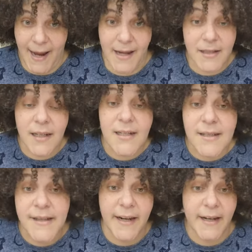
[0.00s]
it's like
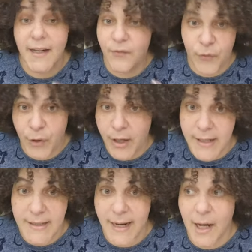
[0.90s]
studying for an
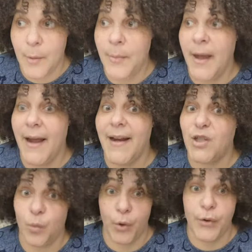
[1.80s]
exam and it's
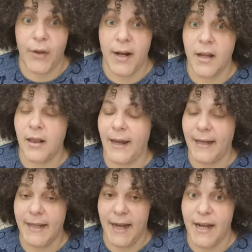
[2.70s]
worth it. Like
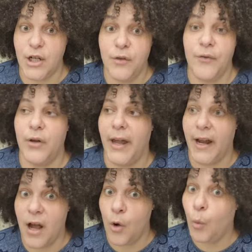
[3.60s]
at the end, you feel
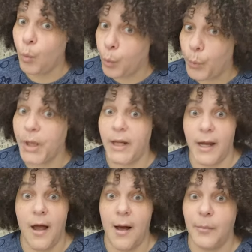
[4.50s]
like really
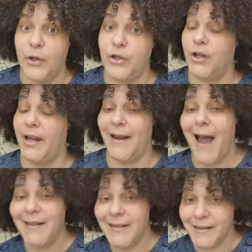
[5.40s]
accomplished. You're like,
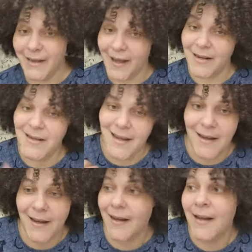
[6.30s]
I did that.
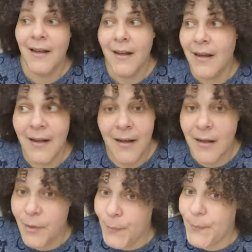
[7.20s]
Yeah.
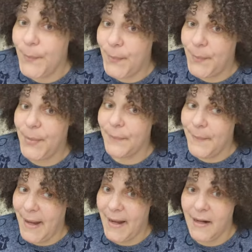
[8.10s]
But
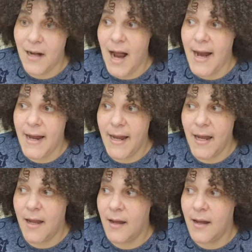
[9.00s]
man, I